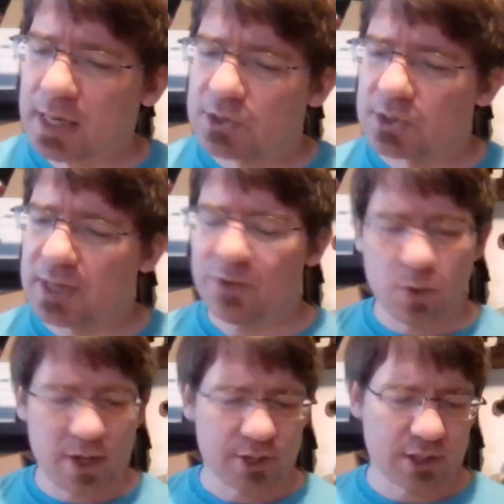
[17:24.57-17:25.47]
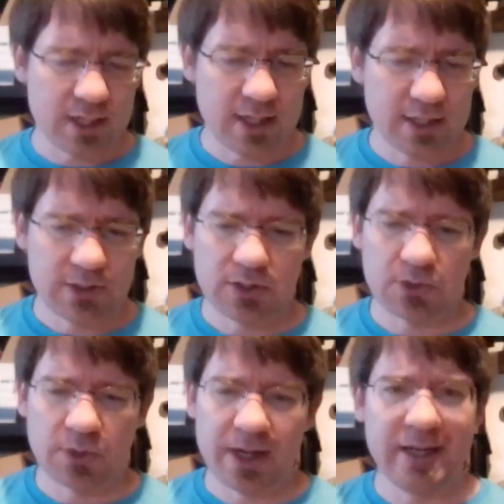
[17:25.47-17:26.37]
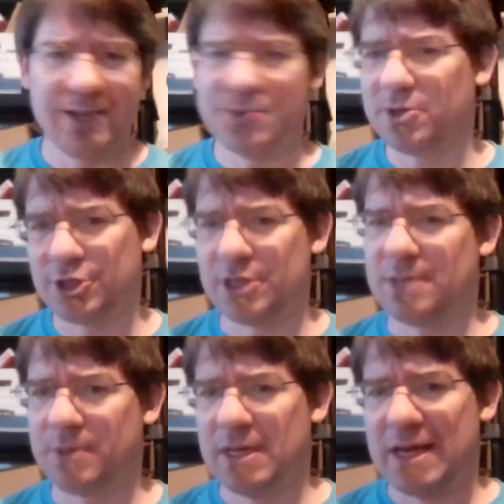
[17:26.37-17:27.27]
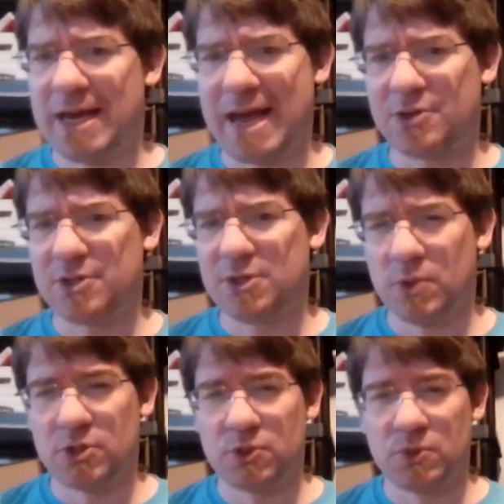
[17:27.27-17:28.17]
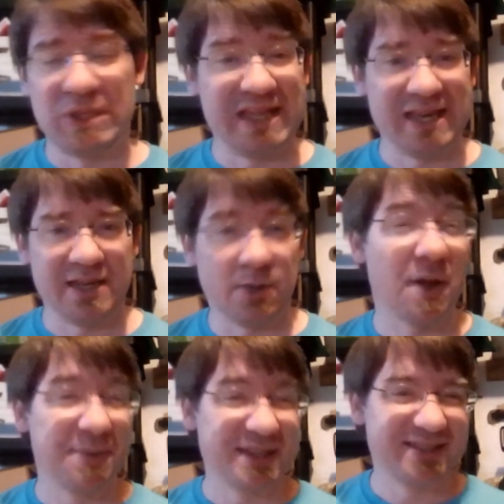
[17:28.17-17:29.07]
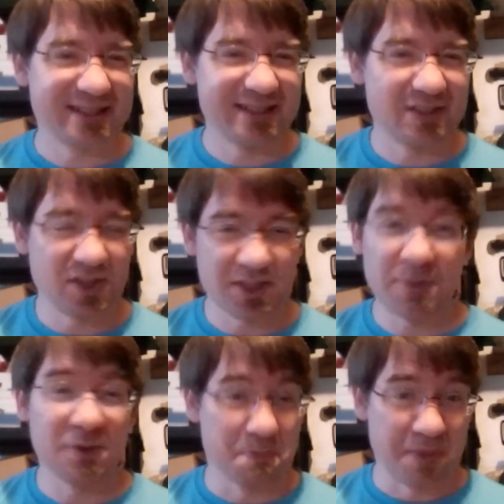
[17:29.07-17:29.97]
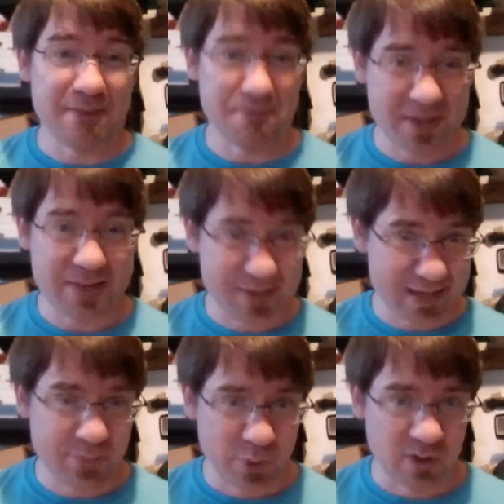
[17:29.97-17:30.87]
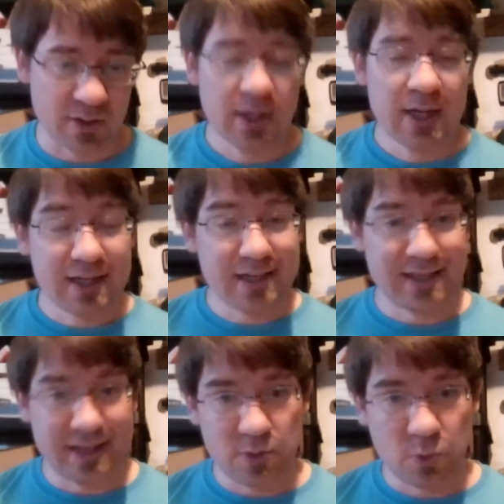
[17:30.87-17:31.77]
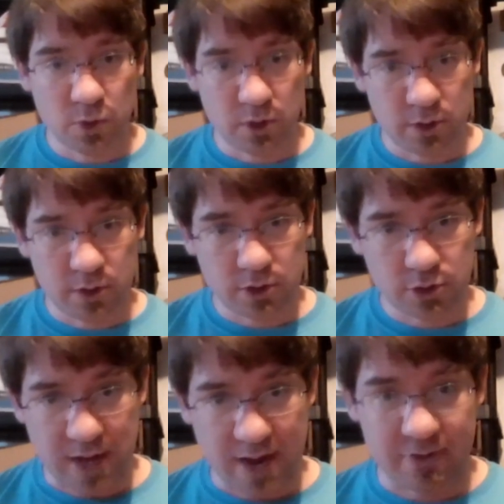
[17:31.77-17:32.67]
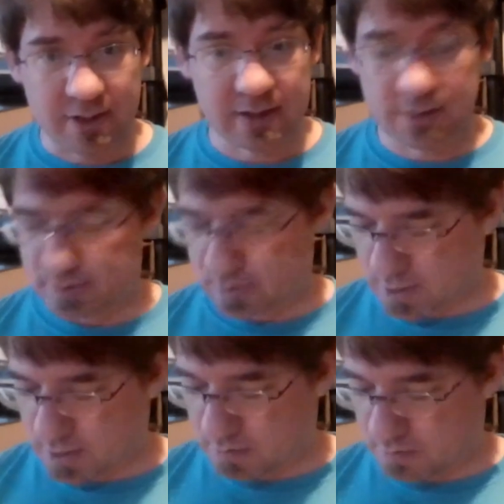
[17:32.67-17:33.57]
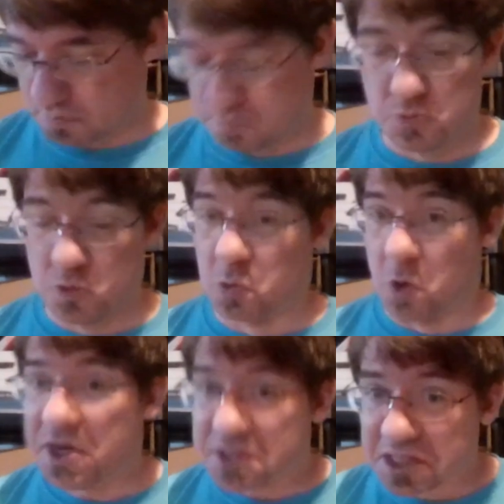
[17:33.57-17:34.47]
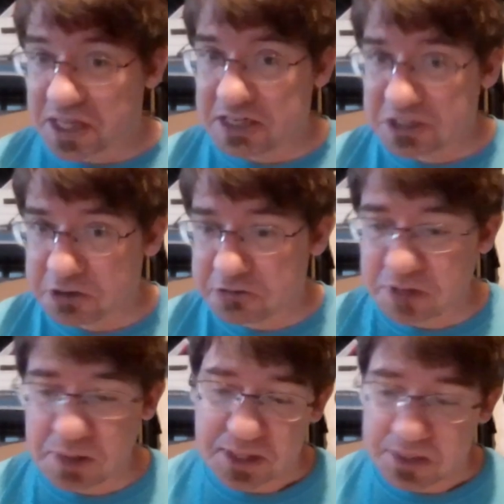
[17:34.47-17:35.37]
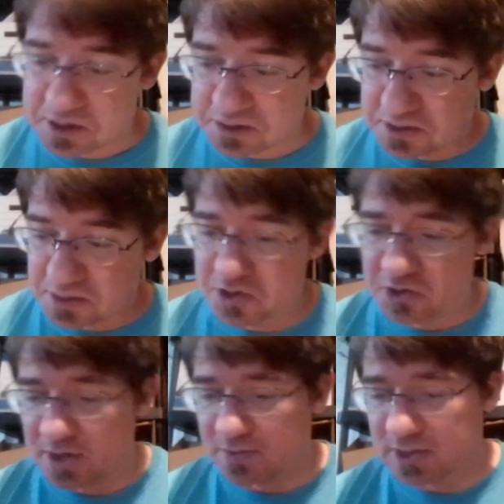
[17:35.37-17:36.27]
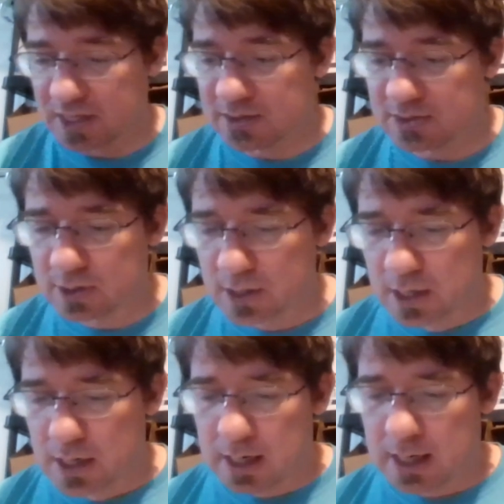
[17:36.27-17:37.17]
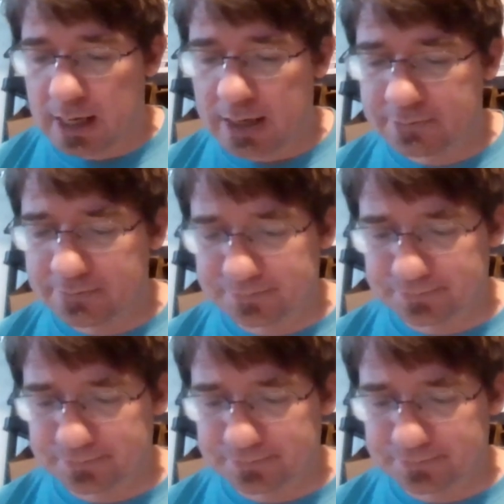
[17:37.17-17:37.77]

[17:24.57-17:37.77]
so now the question is, right, is our ship actually going to land here? Well, I mean, sensibly, there might be people that were traveling that would want to land here. I mean, that makes some degree of sense. I'm